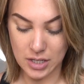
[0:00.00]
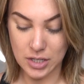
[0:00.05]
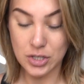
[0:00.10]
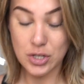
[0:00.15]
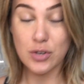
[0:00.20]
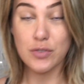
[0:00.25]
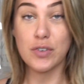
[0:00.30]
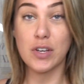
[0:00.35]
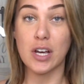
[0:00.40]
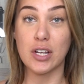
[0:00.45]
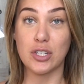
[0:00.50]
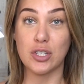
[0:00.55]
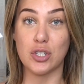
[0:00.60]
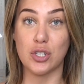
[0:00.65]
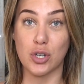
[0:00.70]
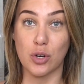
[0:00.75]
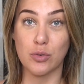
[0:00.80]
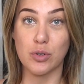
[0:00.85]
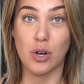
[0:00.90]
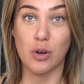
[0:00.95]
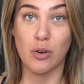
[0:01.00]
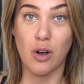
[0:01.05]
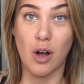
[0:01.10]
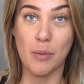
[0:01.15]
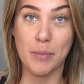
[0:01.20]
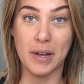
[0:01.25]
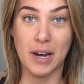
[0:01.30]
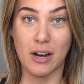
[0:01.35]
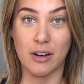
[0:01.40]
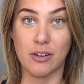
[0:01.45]
So if you guys don't know,
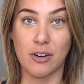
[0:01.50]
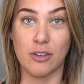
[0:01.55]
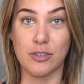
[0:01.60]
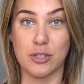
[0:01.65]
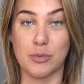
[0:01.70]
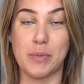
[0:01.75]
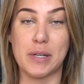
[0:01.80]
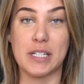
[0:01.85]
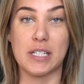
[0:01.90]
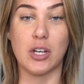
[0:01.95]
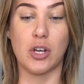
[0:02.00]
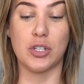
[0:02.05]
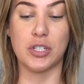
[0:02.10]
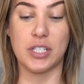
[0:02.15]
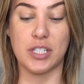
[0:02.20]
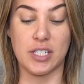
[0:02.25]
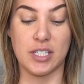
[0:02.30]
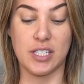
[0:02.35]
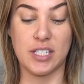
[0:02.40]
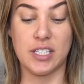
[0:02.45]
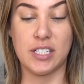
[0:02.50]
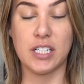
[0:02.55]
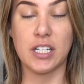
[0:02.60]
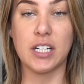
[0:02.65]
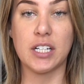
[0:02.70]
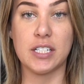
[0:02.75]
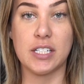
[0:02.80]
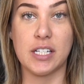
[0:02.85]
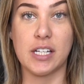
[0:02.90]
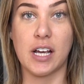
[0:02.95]
Combat Iron also makes all these
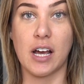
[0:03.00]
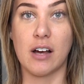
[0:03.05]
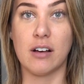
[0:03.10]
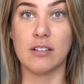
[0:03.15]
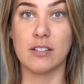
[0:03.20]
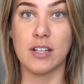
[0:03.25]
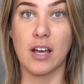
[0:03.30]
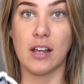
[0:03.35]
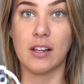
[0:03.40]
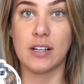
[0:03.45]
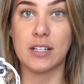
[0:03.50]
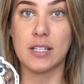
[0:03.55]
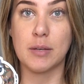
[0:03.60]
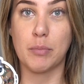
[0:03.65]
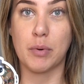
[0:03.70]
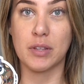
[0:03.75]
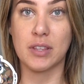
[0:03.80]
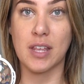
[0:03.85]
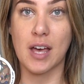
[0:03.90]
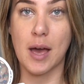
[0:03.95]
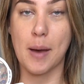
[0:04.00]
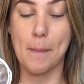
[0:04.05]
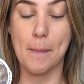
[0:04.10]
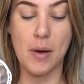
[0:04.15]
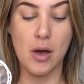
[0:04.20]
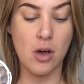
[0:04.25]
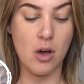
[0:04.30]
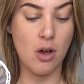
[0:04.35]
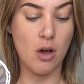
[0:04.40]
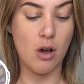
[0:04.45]
sick decals. I like to put them
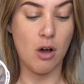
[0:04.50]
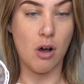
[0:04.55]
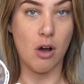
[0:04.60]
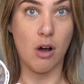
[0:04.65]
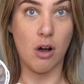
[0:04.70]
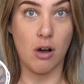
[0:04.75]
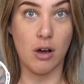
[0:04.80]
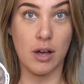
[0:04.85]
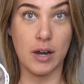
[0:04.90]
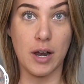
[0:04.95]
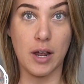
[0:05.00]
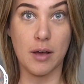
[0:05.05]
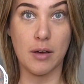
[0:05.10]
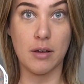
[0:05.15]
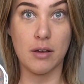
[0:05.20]
on